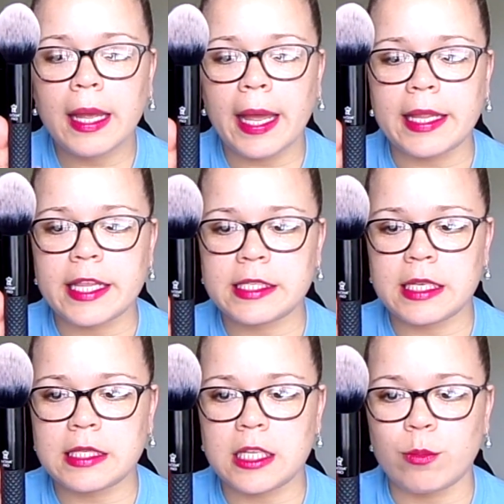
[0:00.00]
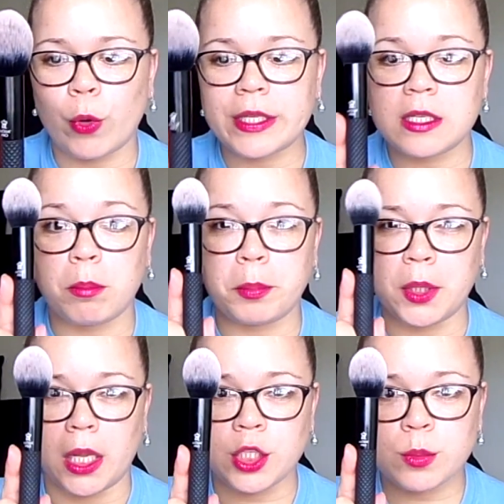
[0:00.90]
and this is the Pointed
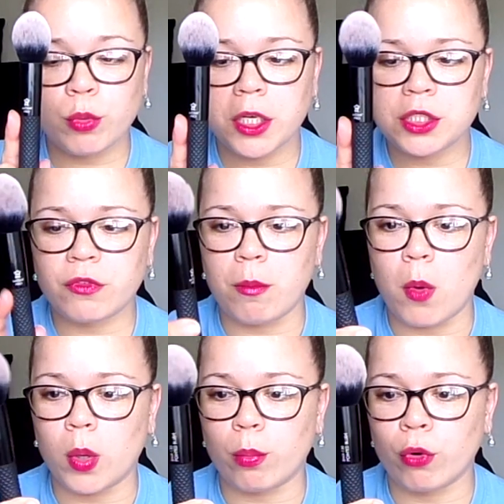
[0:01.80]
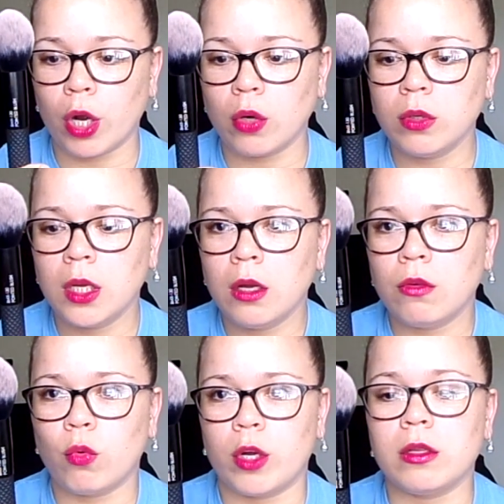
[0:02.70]
Blush Brush from Moda Pro,
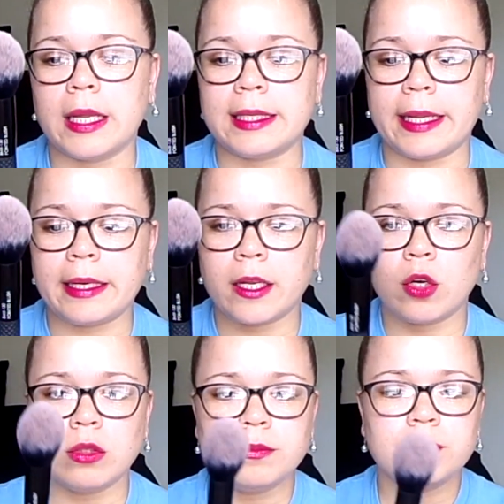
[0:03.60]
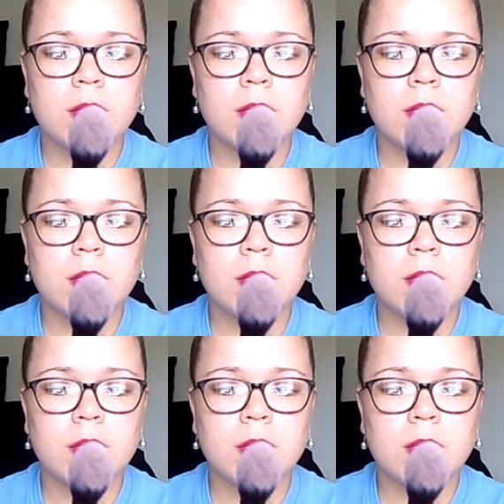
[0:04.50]
Royal and Langnickel.